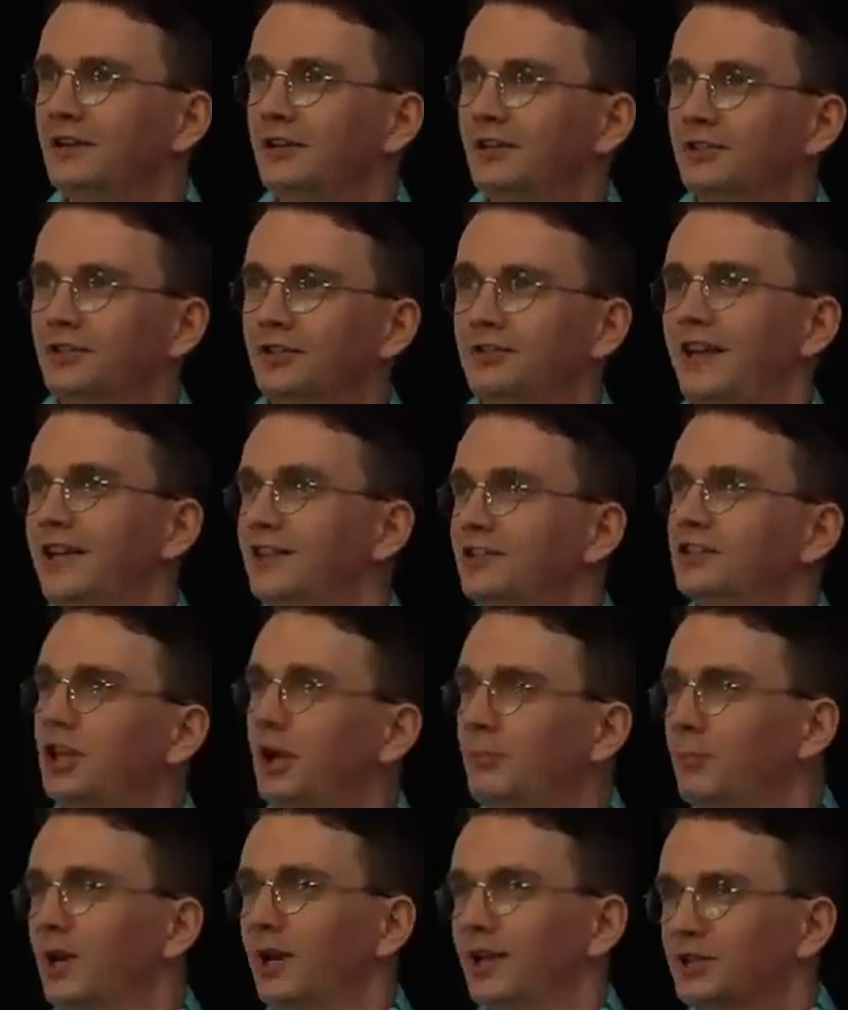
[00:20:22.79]
So they
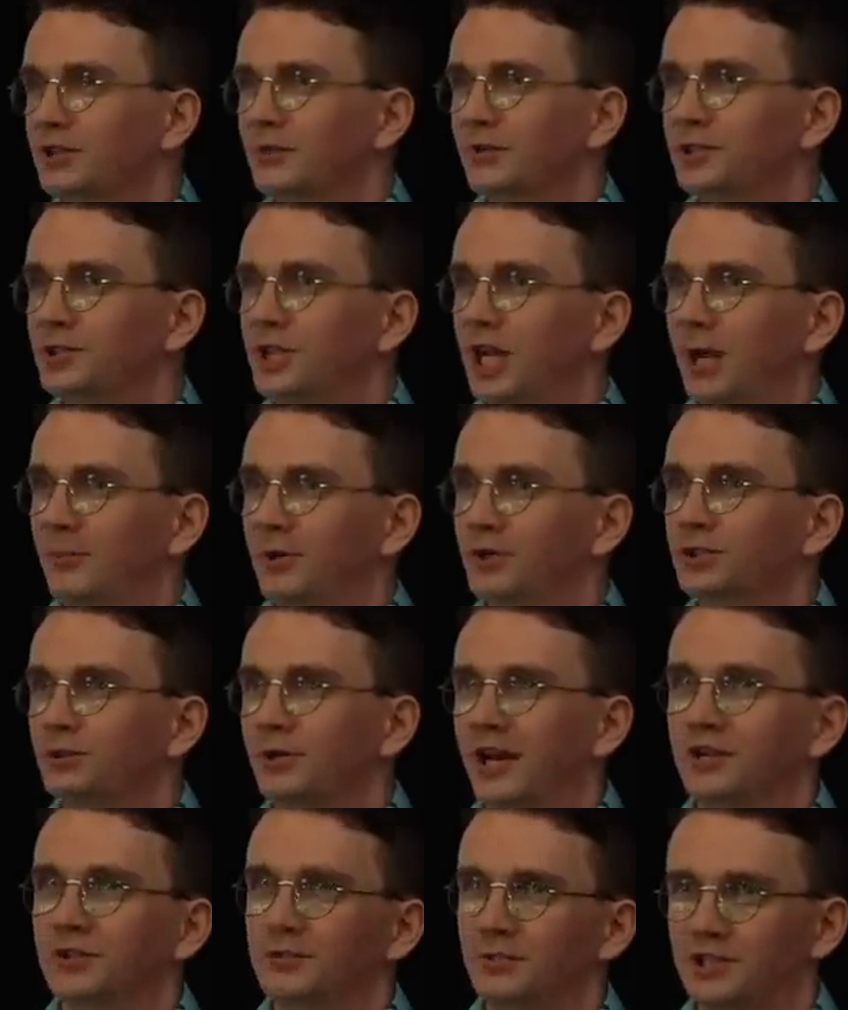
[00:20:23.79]
stumble into a German
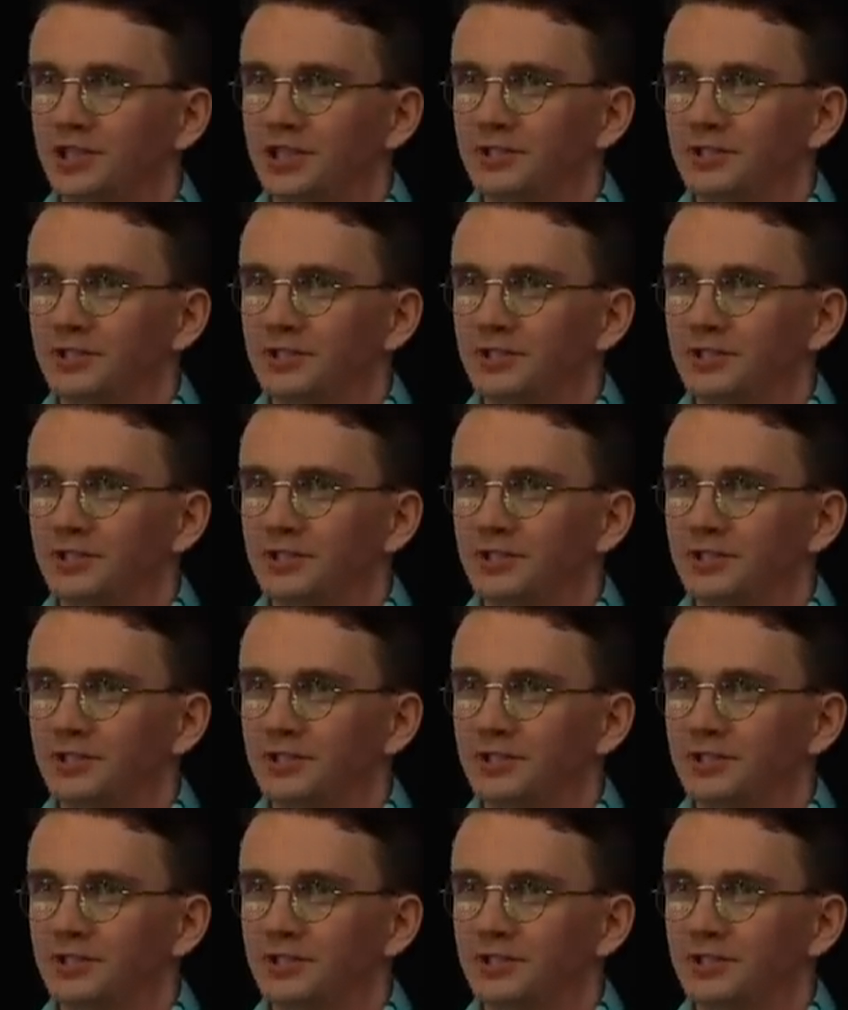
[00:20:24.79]
trench which